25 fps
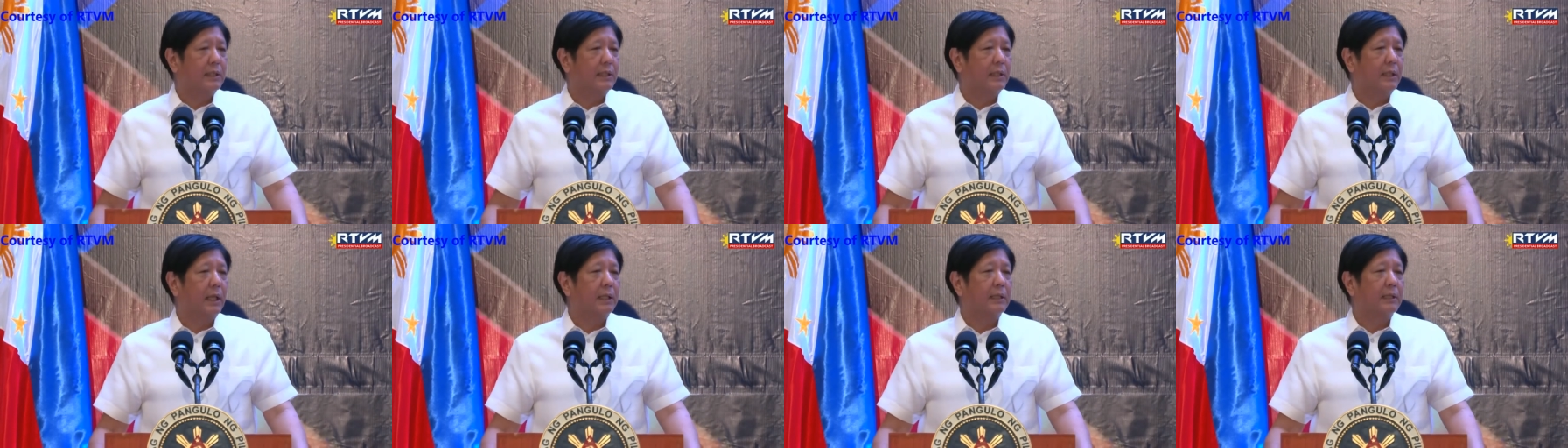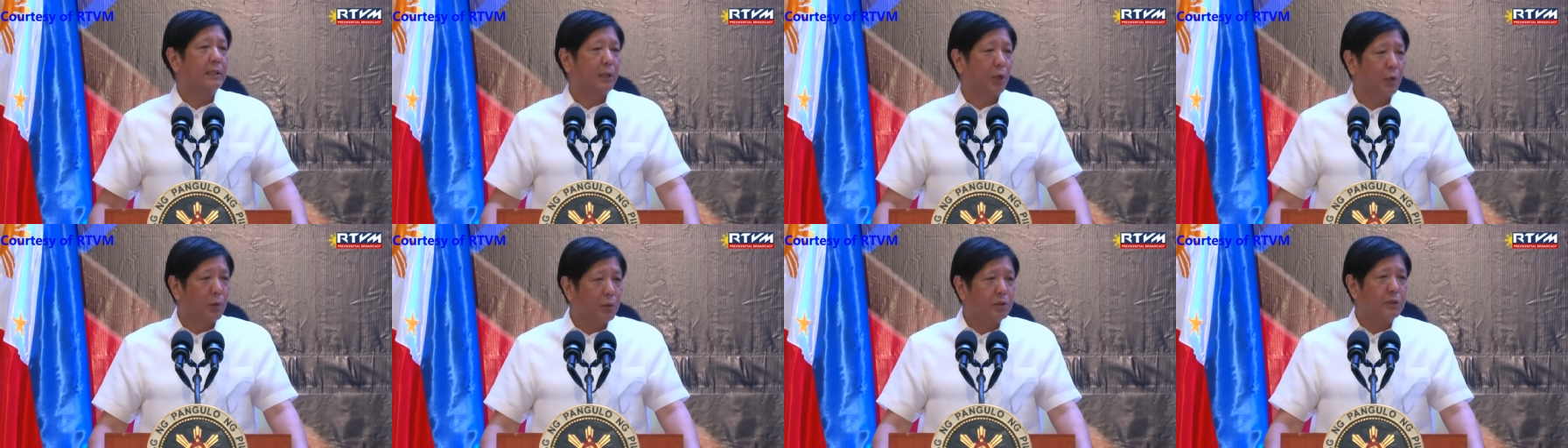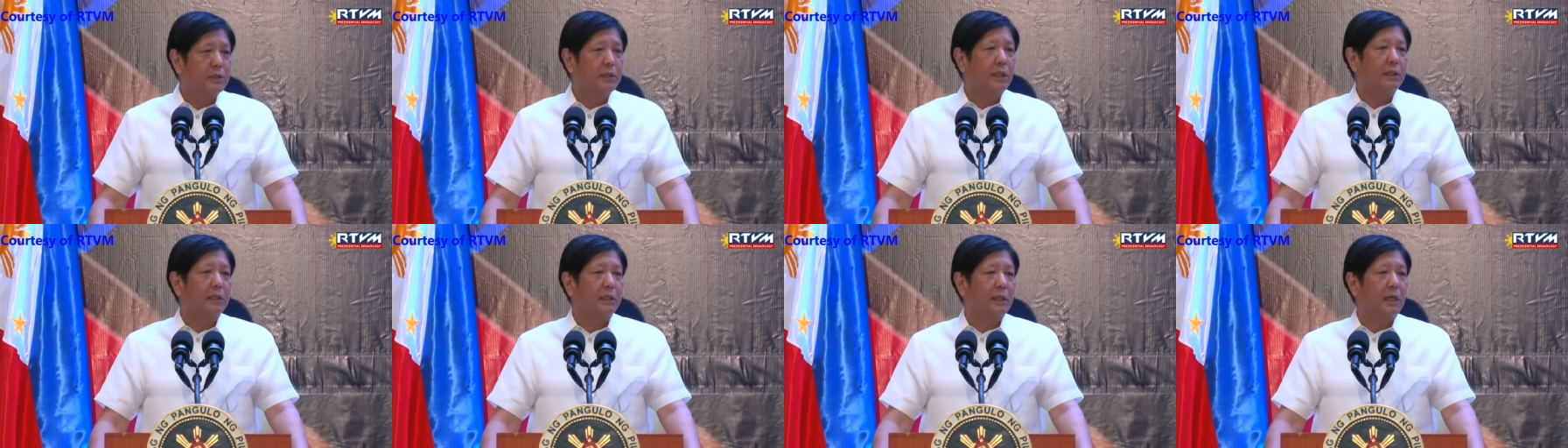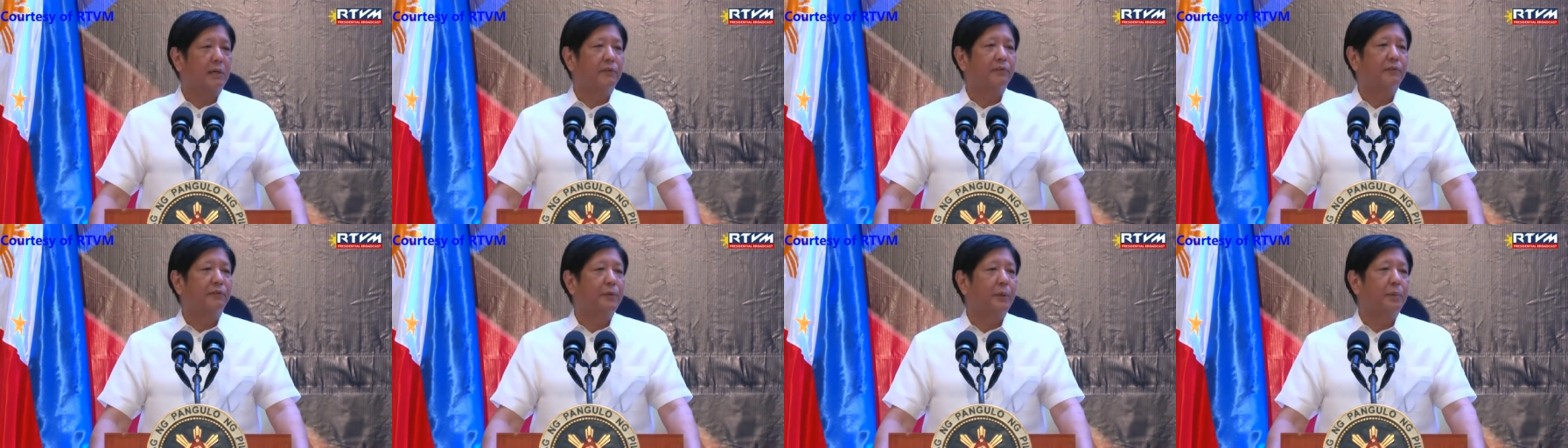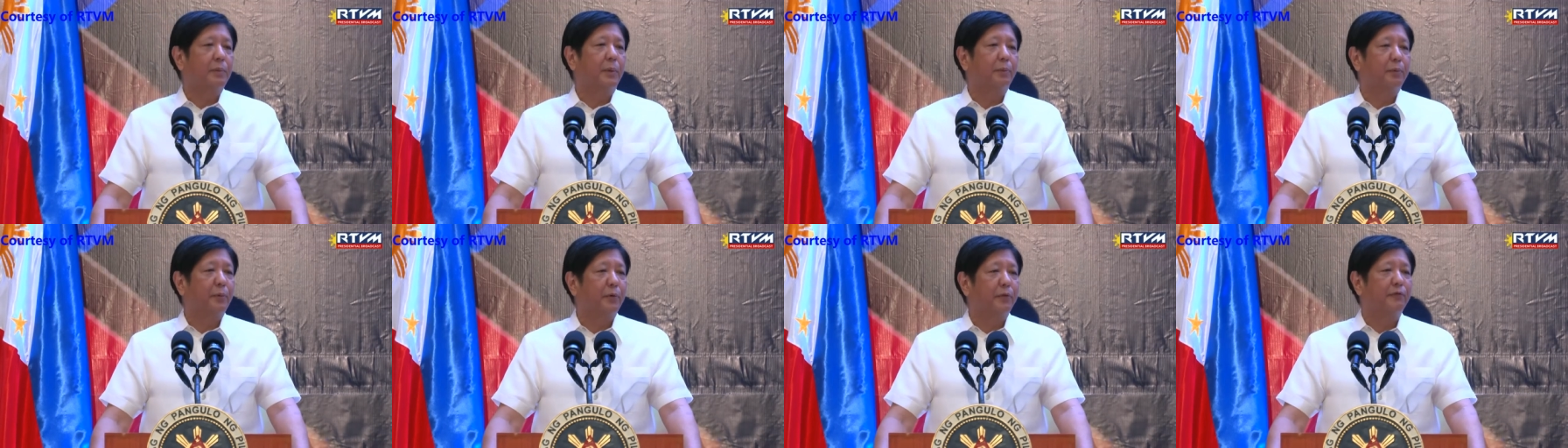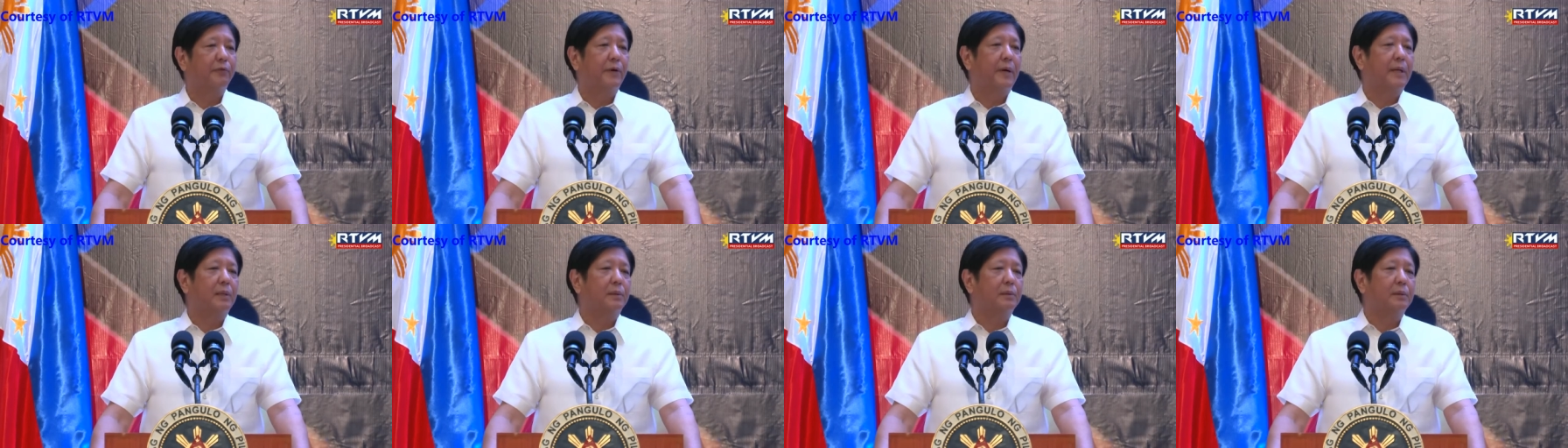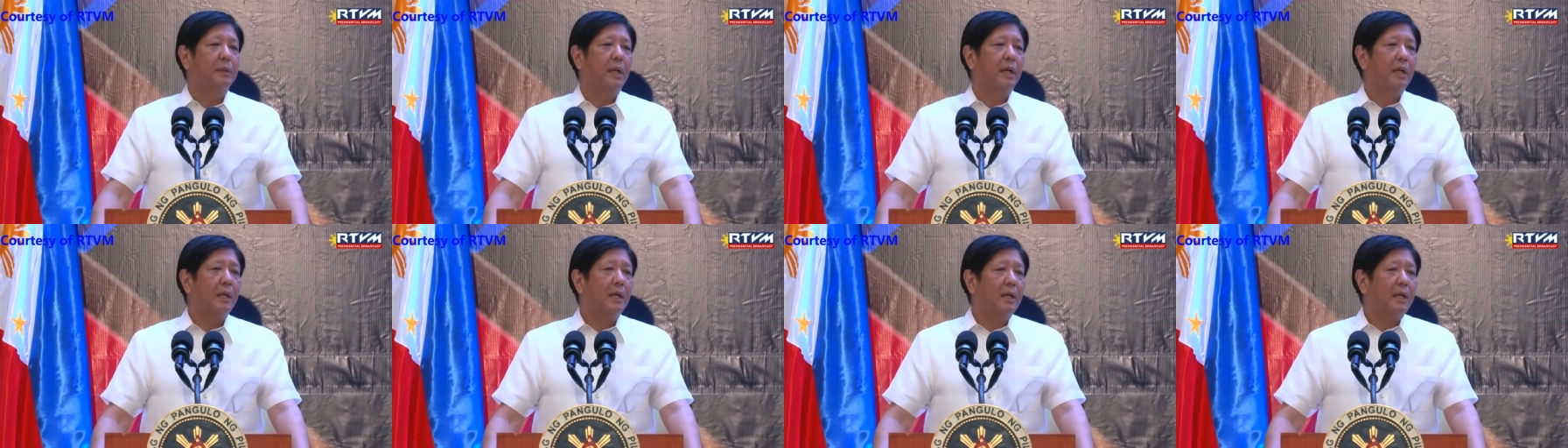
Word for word: those that come from a profound